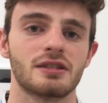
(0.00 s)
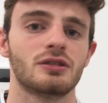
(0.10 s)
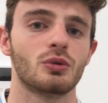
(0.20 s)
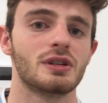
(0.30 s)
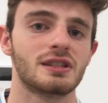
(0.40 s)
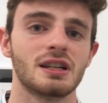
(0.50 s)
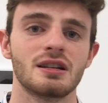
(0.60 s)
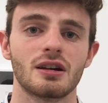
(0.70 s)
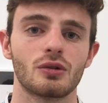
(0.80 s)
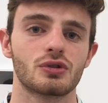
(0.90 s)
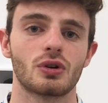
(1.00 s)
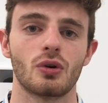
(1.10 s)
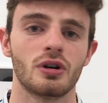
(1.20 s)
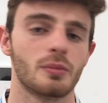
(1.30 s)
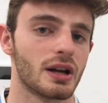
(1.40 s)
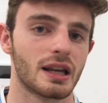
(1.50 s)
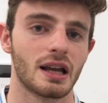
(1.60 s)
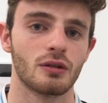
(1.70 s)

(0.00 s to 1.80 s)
it to Insigne, who scored, but again